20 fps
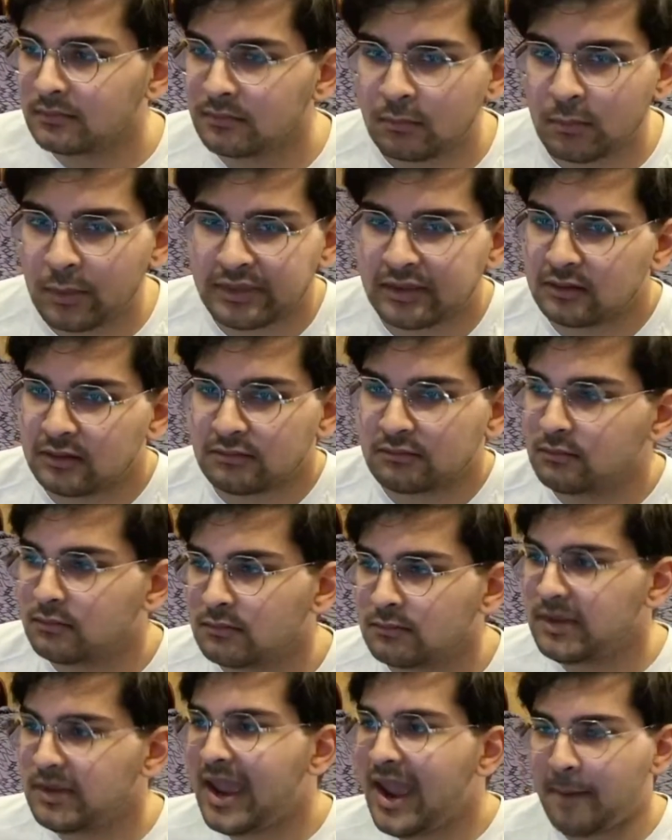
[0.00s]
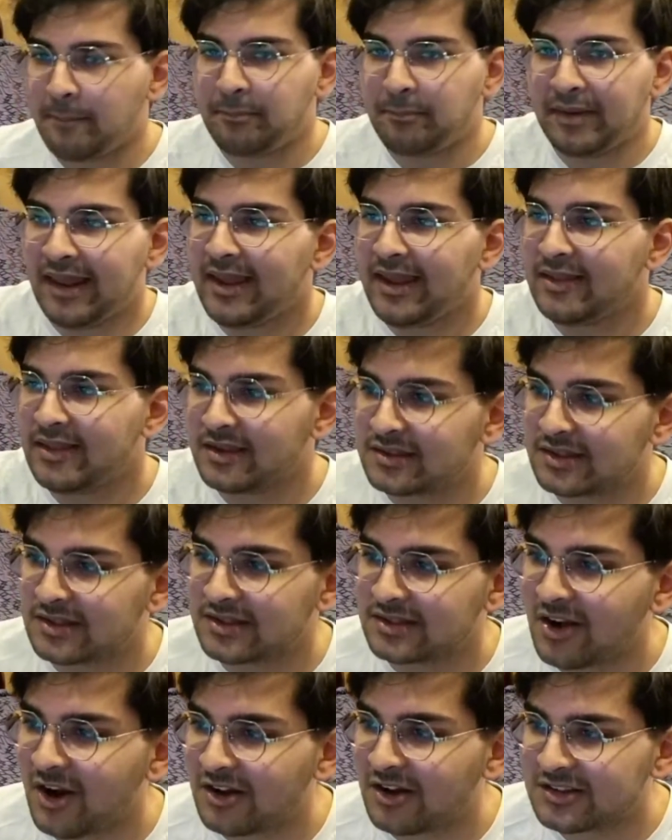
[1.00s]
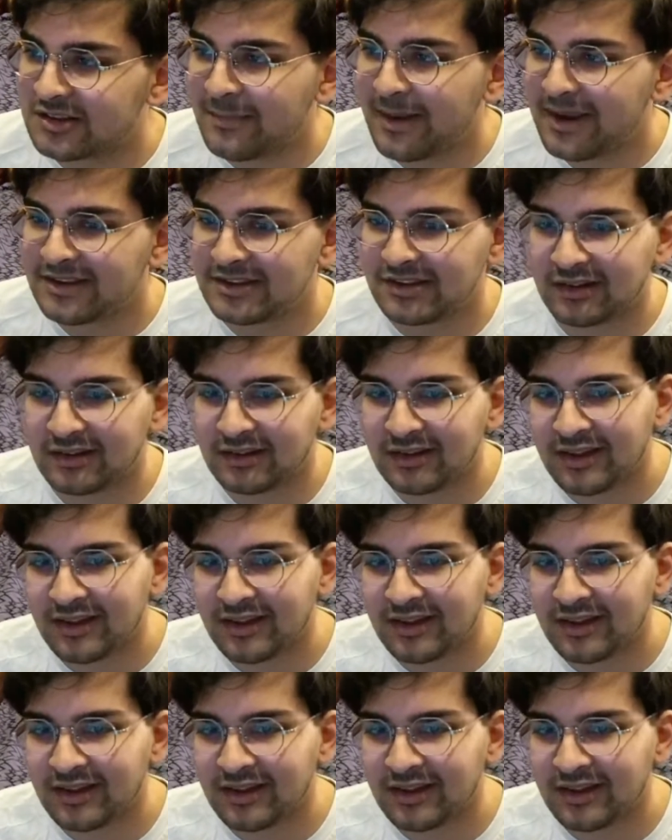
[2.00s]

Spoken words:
But yeah, play this. This card's amazing.